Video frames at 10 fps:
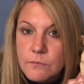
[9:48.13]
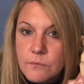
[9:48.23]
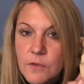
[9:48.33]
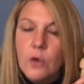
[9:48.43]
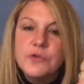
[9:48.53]

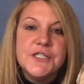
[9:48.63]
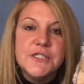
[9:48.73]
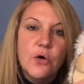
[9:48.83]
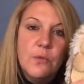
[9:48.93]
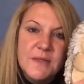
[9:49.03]
Oh, she
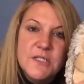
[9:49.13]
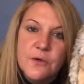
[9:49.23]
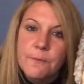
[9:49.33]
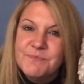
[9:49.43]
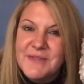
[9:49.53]
told me
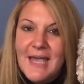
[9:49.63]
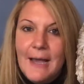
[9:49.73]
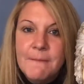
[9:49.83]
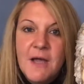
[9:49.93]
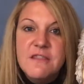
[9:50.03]
to. Yeah.
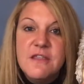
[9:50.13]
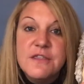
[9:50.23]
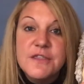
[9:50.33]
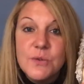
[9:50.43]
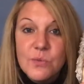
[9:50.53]
The
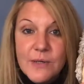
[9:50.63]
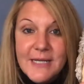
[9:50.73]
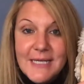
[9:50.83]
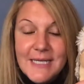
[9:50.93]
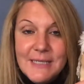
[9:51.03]

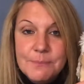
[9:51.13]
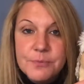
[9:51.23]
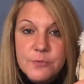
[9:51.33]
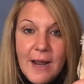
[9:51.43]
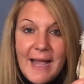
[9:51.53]
3
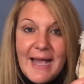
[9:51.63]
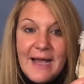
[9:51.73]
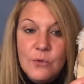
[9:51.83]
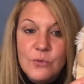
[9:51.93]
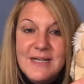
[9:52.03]

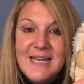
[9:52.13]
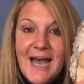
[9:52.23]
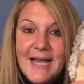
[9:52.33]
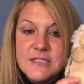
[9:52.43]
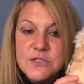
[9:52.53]
brown
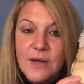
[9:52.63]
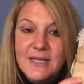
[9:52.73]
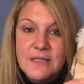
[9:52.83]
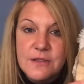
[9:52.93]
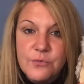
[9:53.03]
nuts,
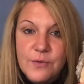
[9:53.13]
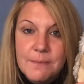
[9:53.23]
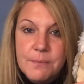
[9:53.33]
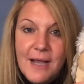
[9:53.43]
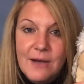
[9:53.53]
right? The 3
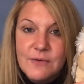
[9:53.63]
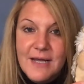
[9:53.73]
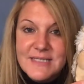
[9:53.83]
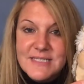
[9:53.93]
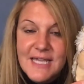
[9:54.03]
brown
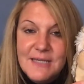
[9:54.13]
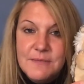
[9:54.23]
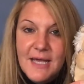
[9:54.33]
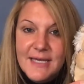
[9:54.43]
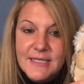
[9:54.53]
nuts came
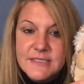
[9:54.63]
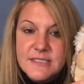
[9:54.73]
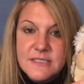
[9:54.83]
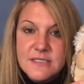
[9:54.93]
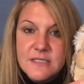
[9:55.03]

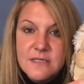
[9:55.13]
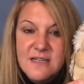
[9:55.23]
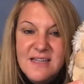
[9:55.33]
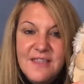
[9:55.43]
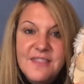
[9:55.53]
next.
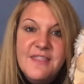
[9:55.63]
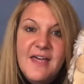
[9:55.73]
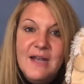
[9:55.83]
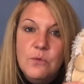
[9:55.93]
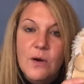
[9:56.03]

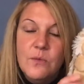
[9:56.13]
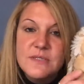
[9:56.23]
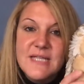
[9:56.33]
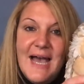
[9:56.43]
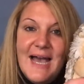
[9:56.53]
Then what
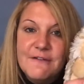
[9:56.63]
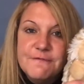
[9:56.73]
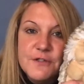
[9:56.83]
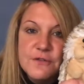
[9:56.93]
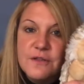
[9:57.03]
was
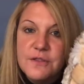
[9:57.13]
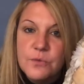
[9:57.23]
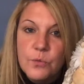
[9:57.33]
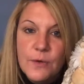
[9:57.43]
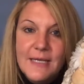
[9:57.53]
after the
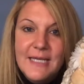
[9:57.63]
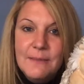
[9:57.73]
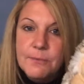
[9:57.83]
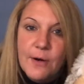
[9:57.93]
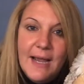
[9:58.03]

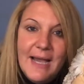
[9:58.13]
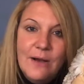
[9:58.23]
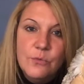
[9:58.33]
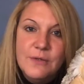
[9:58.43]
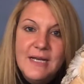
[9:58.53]
3
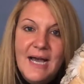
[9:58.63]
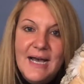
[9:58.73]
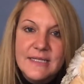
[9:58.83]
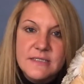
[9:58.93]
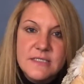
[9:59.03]
brown
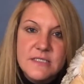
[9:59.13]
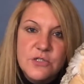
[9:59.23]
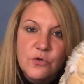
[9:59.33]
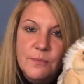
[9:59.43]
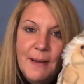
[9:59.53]
nuts?
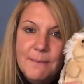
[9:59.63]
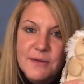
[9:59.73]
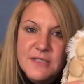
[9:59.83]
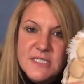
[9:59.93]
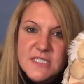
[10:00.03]
Do you
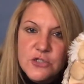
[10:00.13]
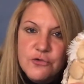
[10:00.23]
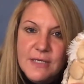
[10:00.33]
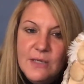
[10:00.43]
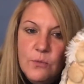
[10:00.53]
remember? This is a
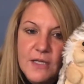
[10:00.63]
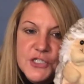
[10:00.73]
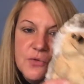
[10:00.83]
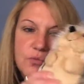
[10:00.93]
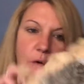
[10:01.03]
tricky one.
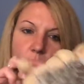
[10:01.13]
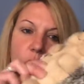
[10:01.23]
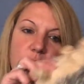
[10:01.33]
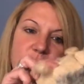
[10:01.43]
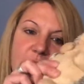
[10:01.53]
She
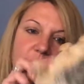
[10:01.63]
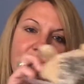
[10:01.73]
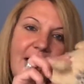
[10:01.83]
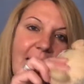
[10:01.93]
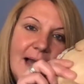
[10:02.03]
rolled on her
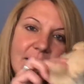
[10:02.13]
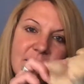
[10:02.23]
back.